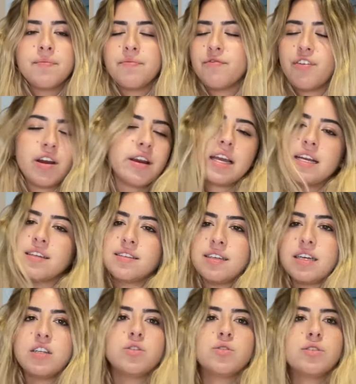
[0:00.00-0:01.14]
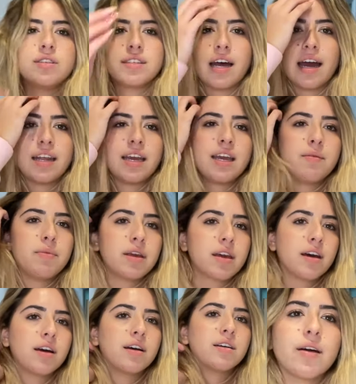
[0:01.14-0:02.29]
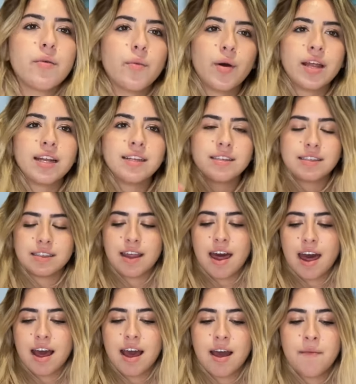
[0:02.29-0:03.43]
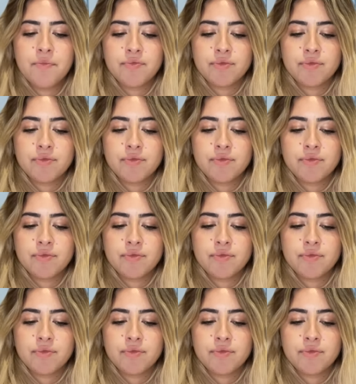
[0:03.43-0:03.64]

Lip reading: very easy to study because when it's the